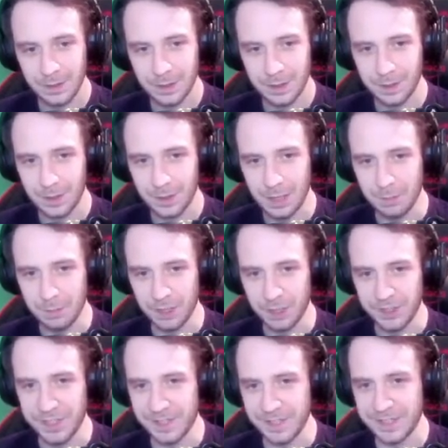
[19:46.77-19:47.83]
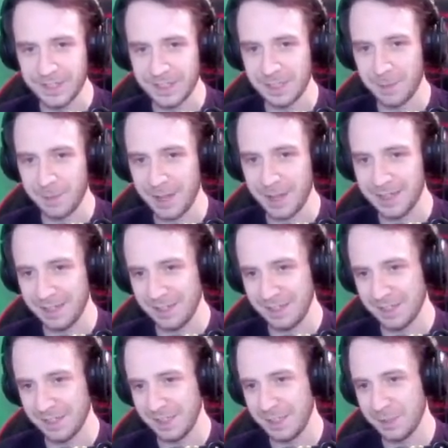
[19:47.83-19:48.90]
And we got the synthesis back here as well.
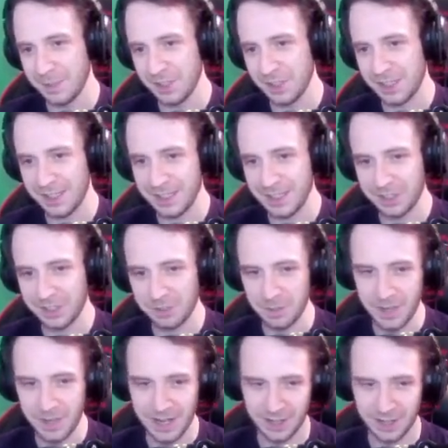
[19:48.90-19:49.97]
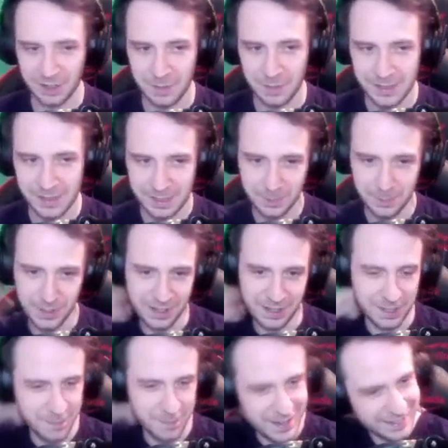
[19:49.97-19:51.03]
Let me just clear this room and then I'll go back to the point I was
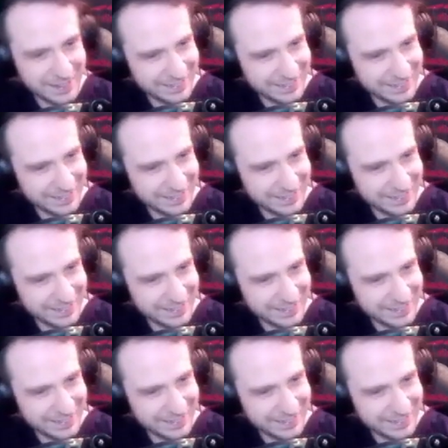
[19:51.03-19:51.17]
making.